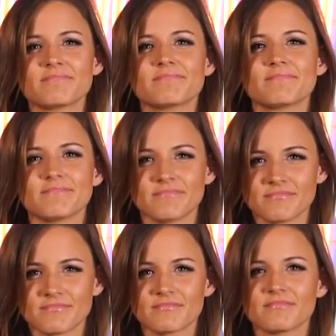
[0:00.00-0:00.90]

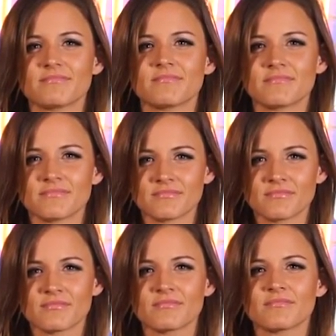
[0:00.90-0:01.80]

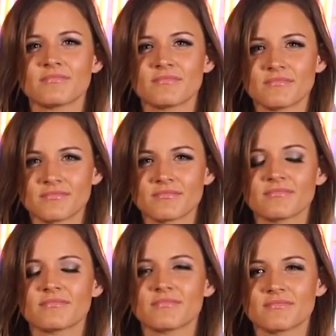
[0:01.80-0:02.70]

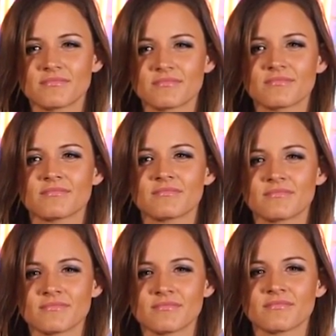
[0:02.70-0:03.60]

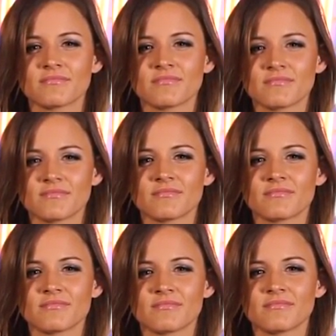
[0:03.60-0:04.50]

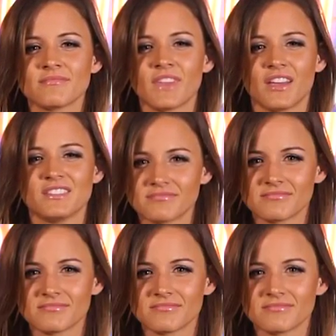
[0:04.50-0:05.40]

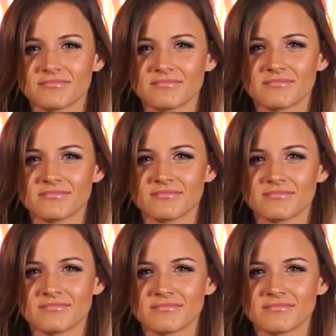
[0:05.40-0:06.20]
This person isn't speaking.